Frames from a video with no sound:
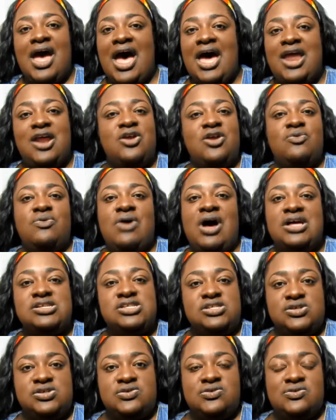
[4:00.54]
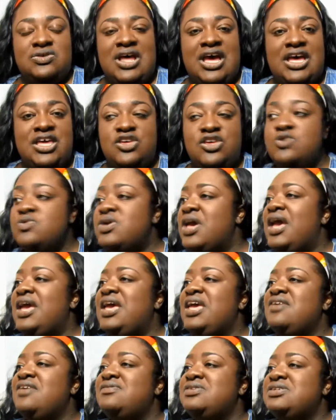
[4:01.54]
out of the wazoo. Like, you can't
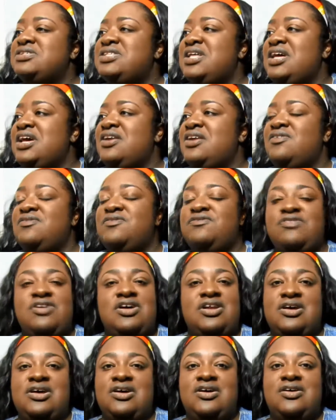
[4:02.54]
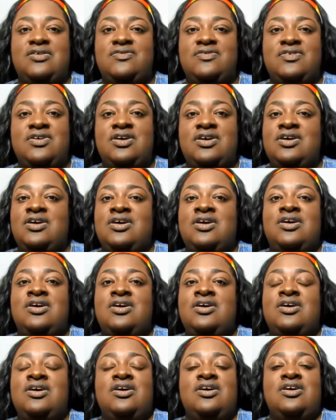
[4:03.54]
even stand in front of
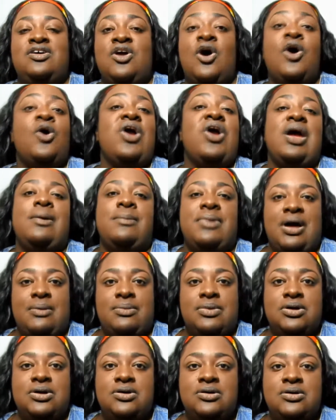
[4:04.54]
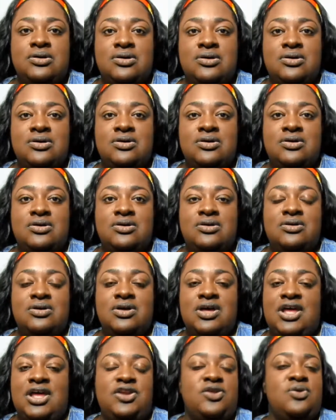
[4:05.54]
your grandmama
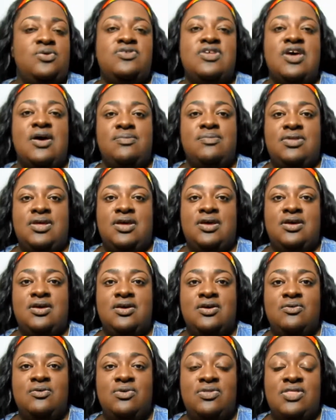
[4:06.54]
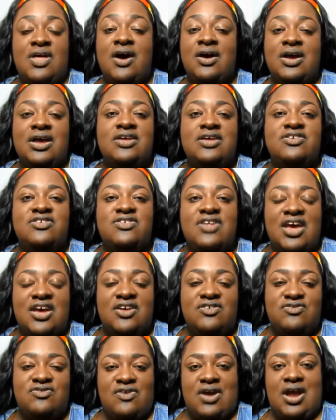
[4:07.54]
and do something without getting
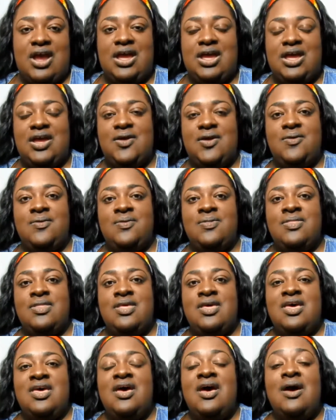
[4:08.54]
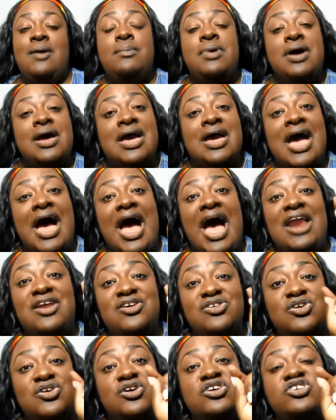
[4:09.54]
stage fright. But God
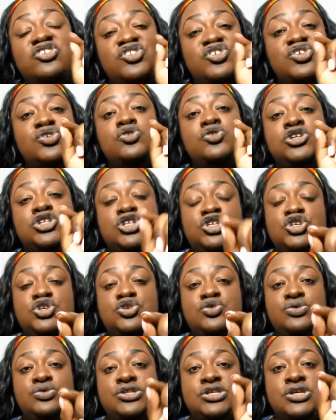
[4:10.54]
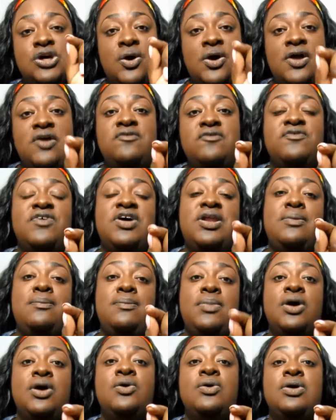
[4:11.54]
is going to choose you to go in front of
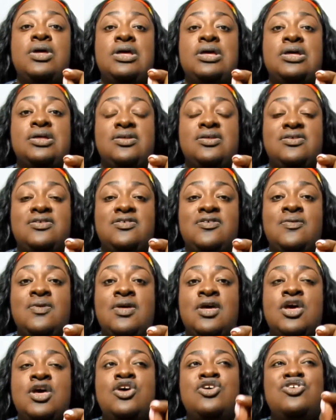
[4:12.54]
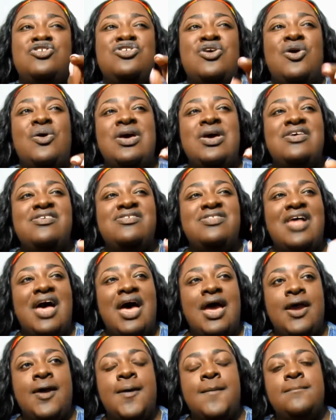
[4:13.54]
millions. So it's
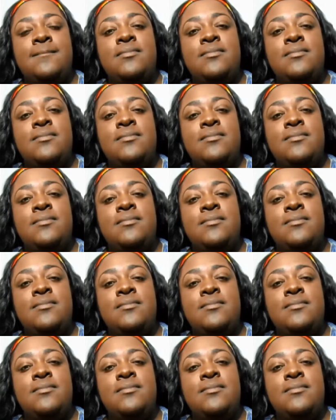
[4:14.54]
like,